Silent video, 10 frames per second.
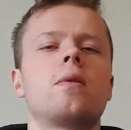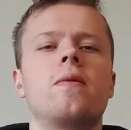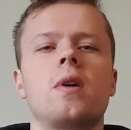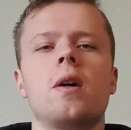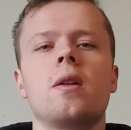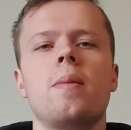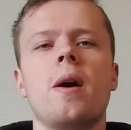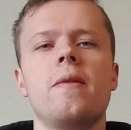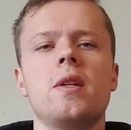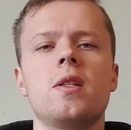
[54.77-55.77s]
for kind of a
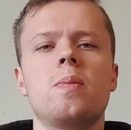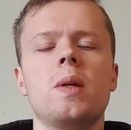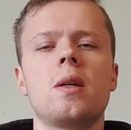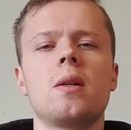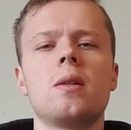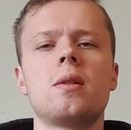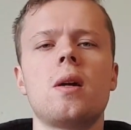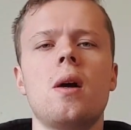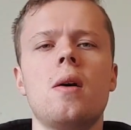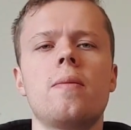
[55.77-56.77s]
pair of these speakers.
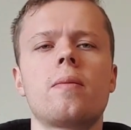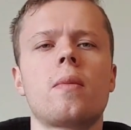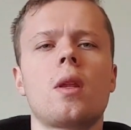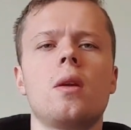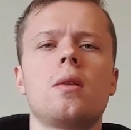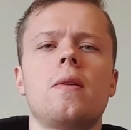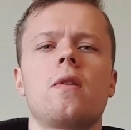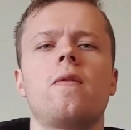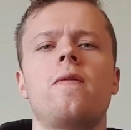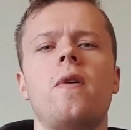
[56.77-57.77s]

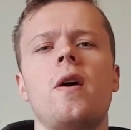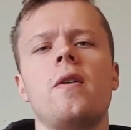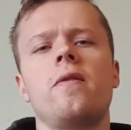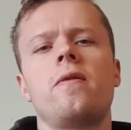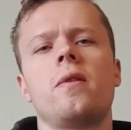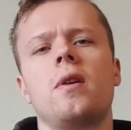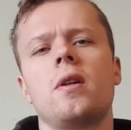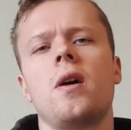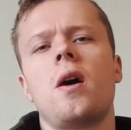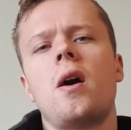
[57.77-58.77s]
We've got a
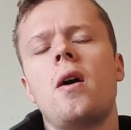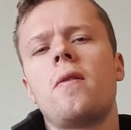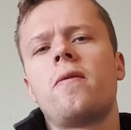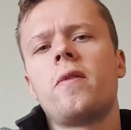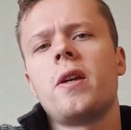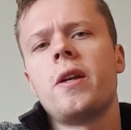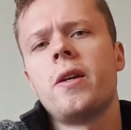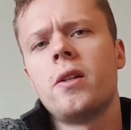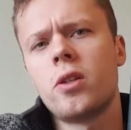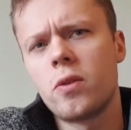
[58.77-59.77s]

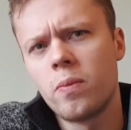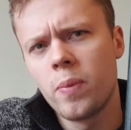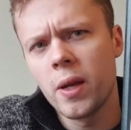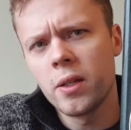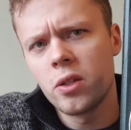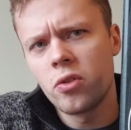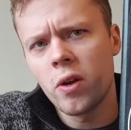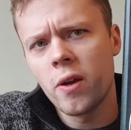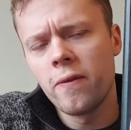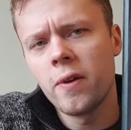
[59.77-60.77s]
5.5-inch bass
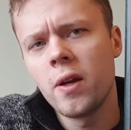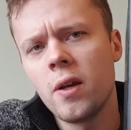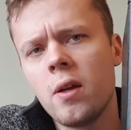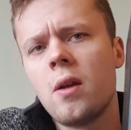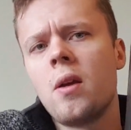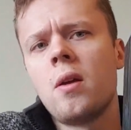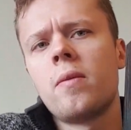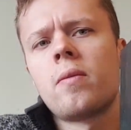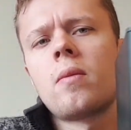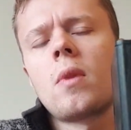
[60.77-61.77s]
driver
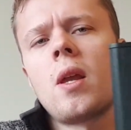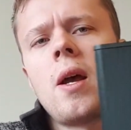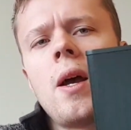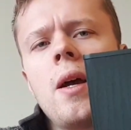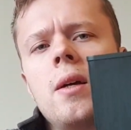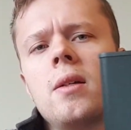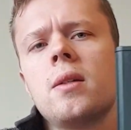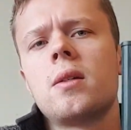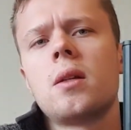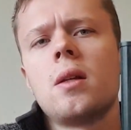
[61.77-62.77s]

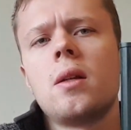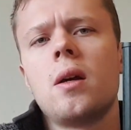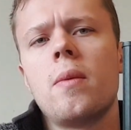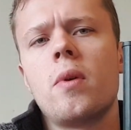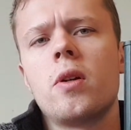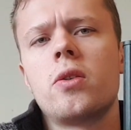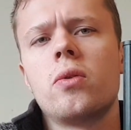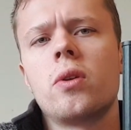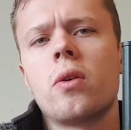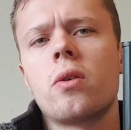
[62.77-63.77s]
and a Monitor
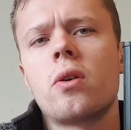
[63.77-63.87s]
Audio